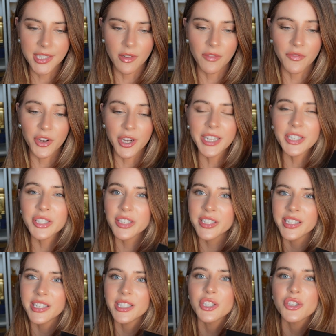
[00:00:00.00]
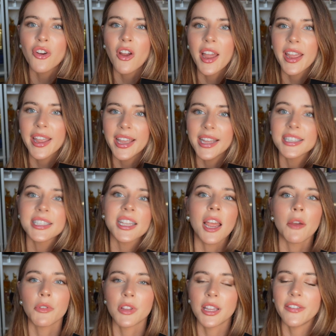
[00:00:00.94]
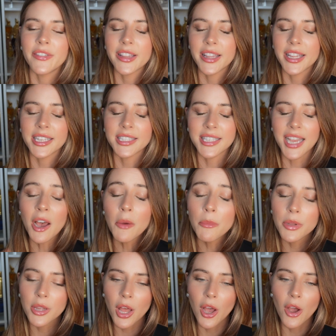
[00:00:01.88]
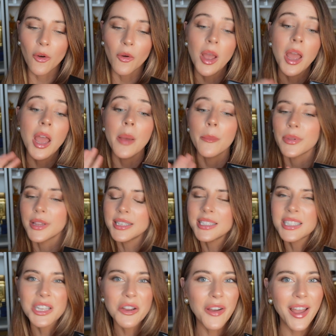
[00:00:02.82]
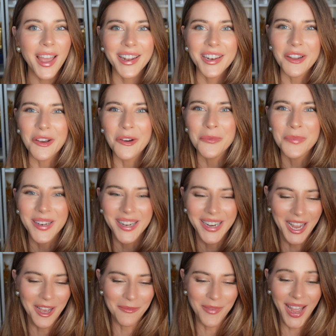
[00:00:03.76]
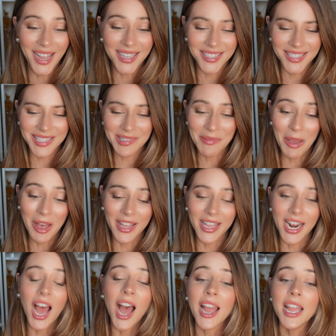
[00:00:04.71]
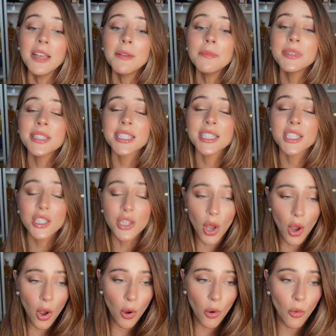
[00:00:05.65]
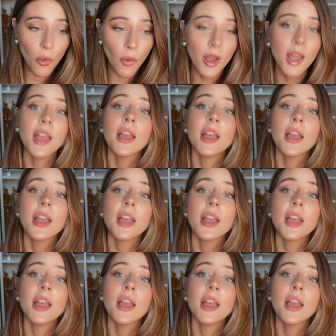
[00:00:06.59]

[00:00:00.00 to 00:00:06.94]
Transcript: So if you're interested in trying it, I will leave it linked down below, but let's go ahead and open it up and smell it. I am so